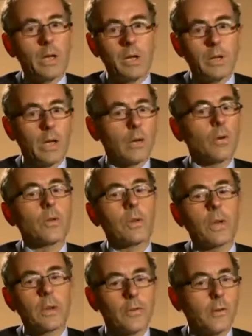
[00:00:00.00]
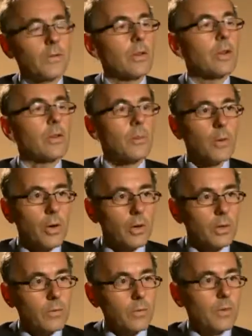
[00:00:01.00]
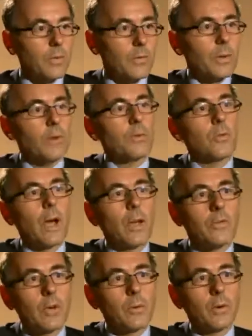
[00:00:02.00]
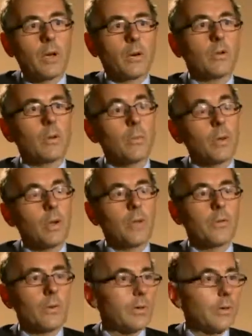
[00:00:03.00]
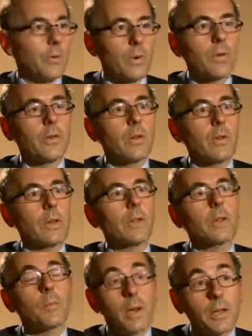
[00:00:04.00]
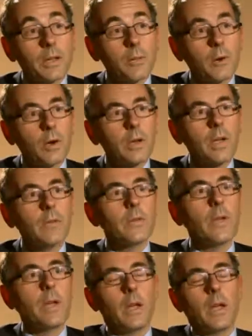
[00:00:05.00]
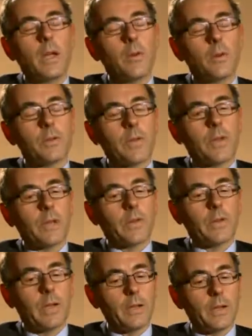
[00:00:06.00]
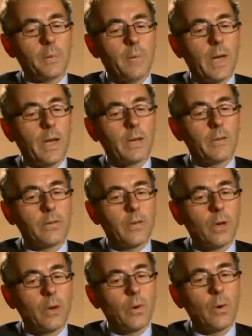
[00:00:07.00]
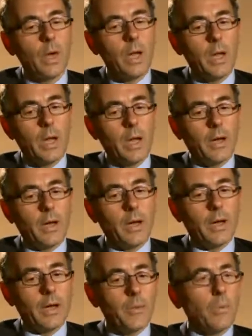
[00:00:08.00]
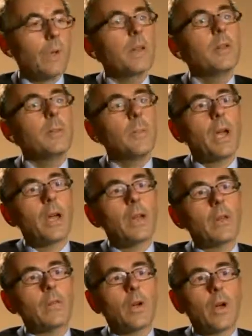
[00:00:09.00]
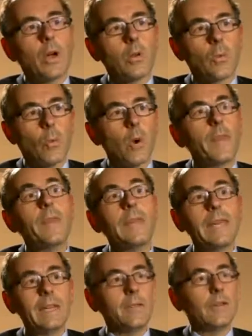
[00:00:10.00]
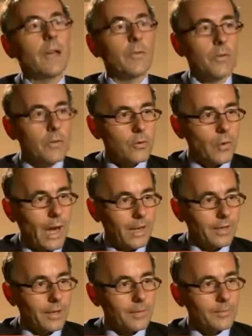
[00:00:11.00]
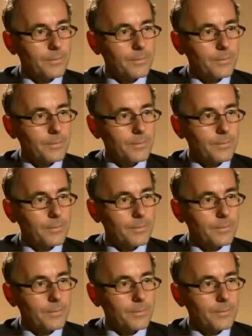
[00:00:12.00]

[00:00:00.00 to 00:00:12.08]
not only in the fixed income markets, which has been a drastic reduction, but also even recently in the commodity markets, which I think has had an impact. So it really depends on what the ETF is tracking.